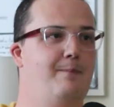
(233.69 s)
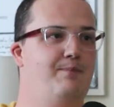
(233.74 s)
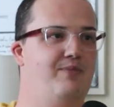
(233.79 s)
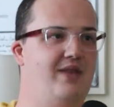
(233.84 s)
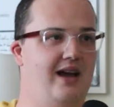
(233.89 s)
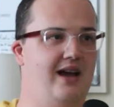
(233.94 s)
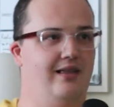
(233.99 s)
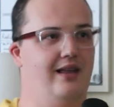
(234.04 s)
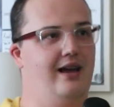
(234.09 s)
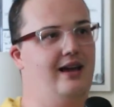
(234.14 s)

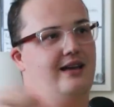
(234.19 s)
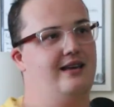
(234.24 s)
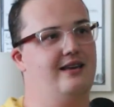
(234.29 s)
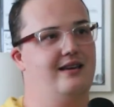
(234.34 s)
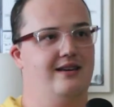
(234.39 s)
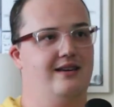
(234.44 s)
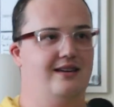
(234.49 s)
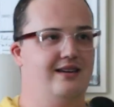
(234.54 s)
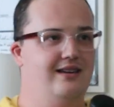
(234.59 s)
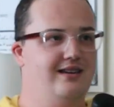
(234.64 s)
that like
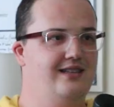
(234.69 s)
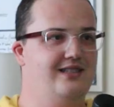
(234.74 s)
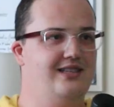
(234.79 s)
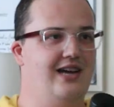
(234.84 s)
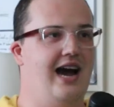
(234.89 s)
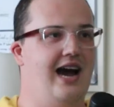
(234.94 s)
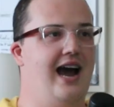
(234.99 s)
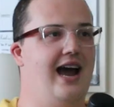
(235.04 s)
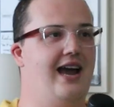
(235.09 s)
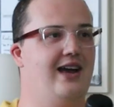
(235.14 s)

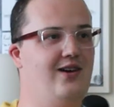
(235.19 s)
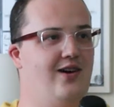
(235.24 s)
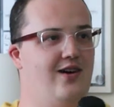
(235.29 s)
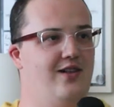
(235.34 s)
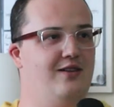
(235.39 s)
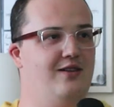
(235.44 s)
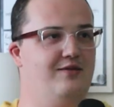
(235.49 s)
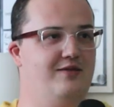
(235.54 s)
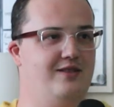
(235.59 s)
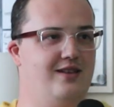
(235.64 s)
tied
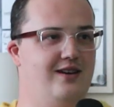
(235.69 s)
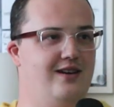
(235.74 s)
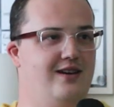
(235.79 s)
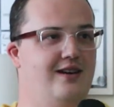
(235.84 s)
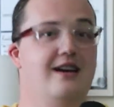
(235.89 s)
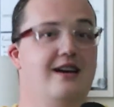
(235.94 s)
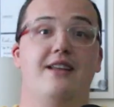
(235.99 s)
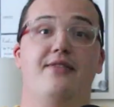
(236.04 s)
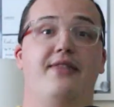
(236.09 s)
all of the.